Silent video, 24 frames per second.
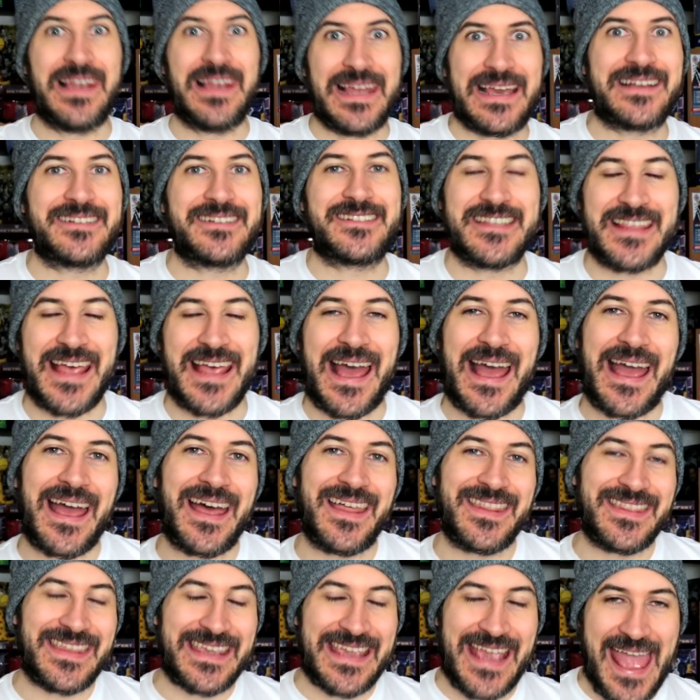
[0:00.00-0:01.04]
a link to that
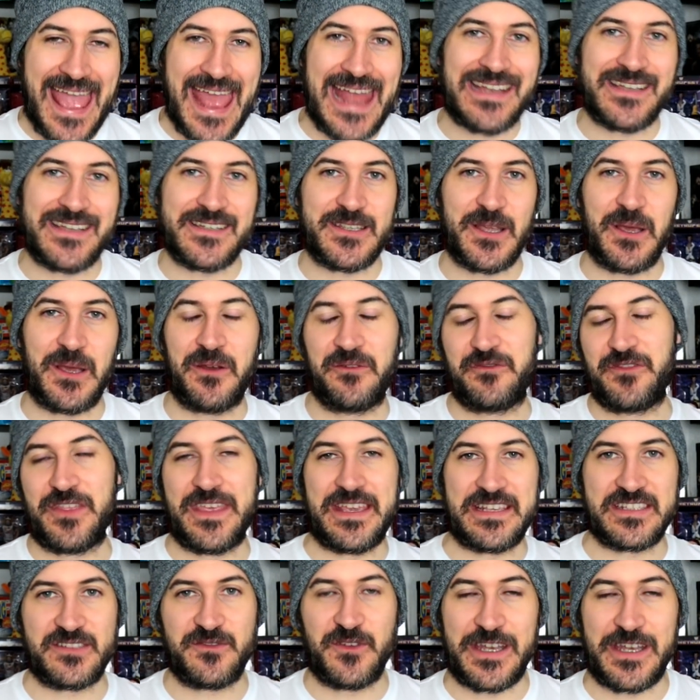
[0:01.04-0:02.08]
at the end of
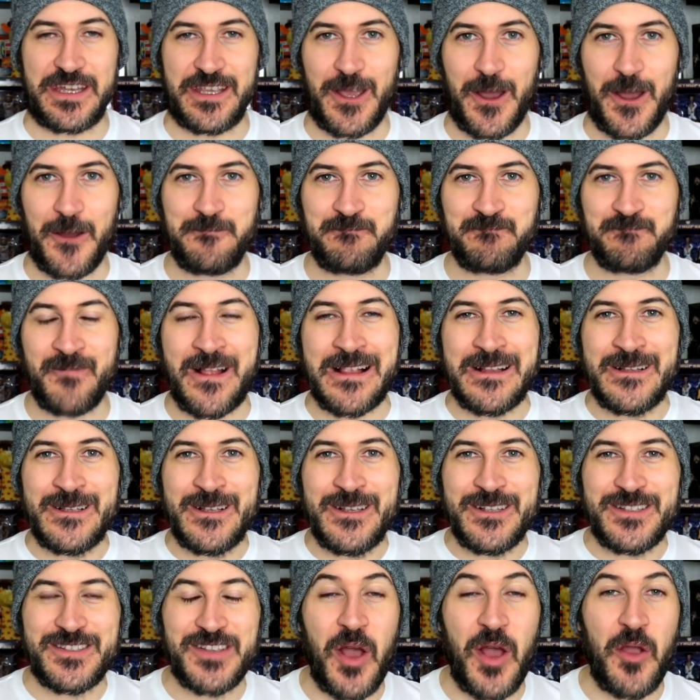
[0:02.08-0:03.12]
this video.
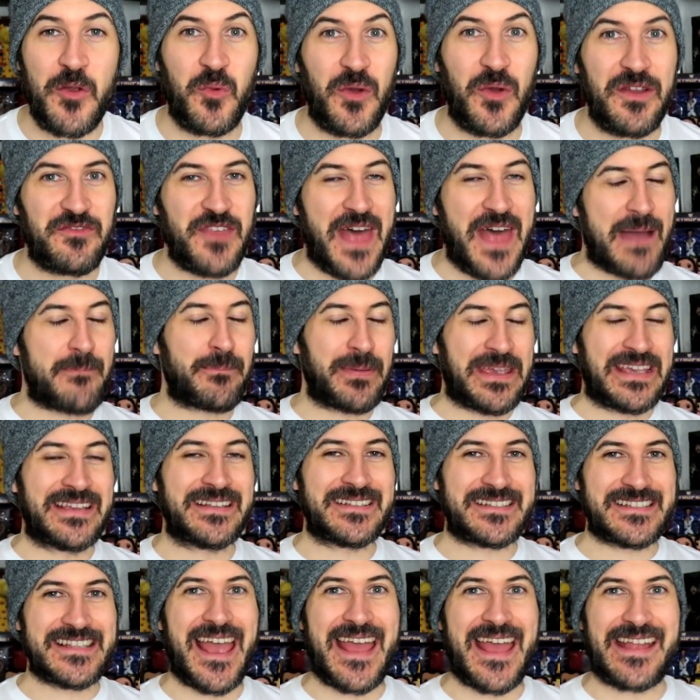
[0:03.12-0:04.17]
So with that
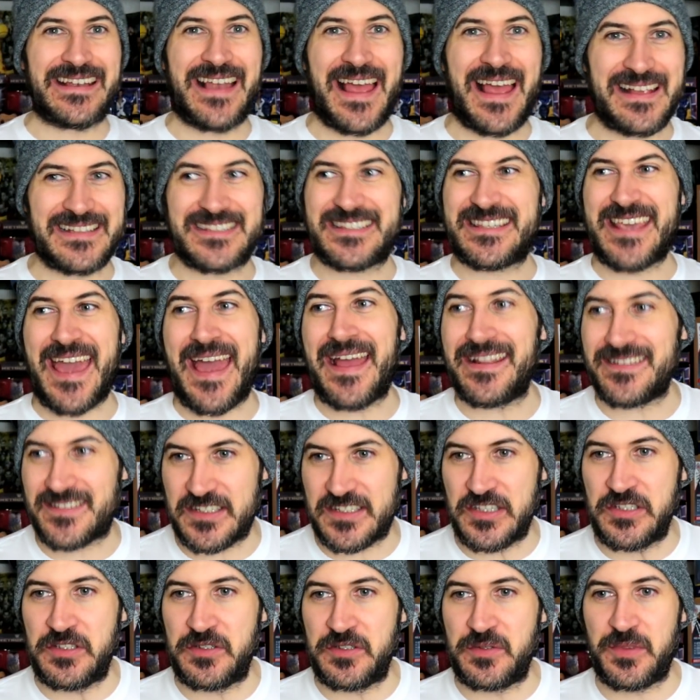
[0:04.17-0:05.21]
being said, let's get
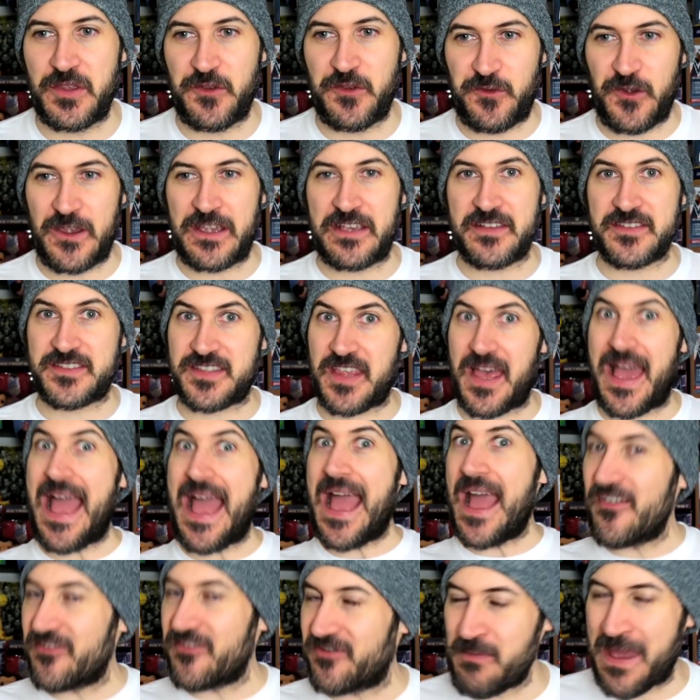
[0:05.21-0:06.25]
to the figures that
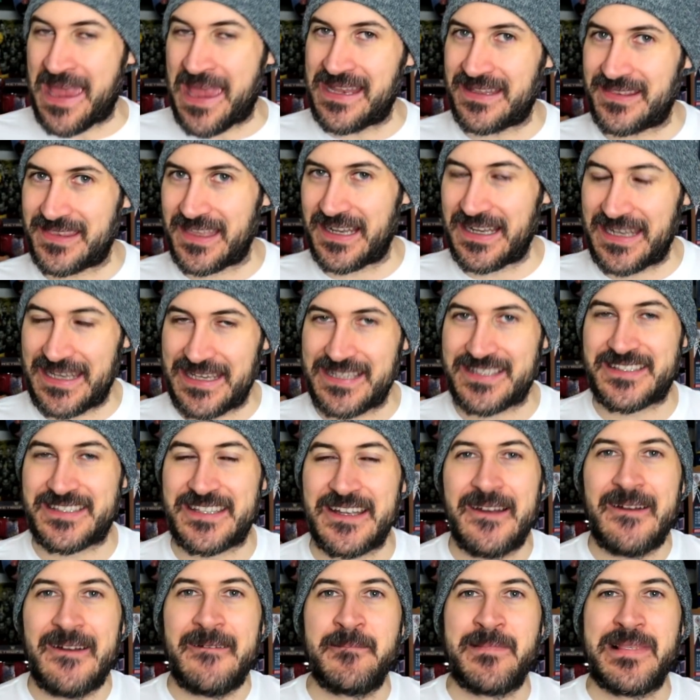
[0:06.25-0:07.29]
have made the
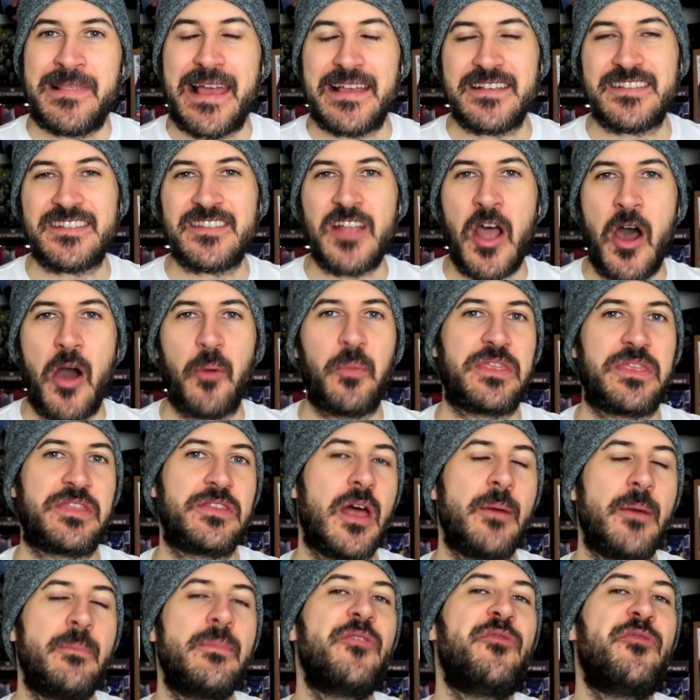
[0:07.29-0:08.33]
list. Let's start with
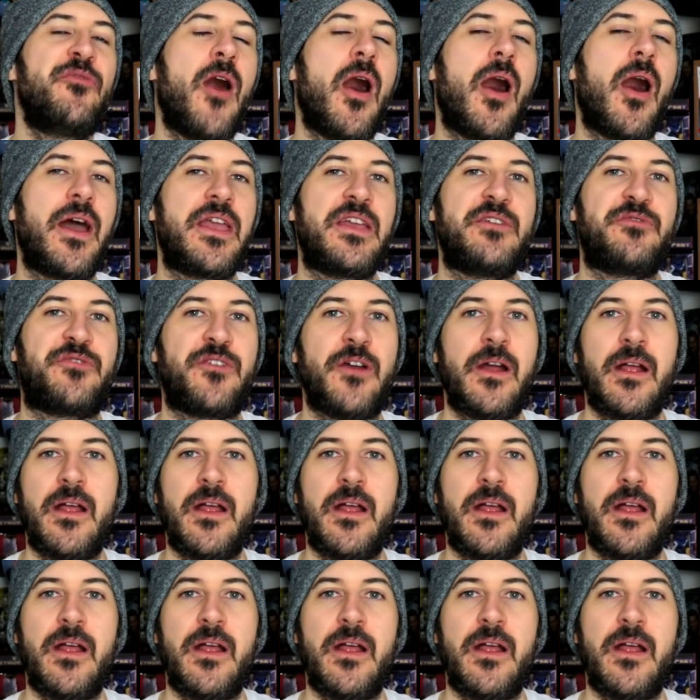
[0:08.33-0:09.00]
number 5,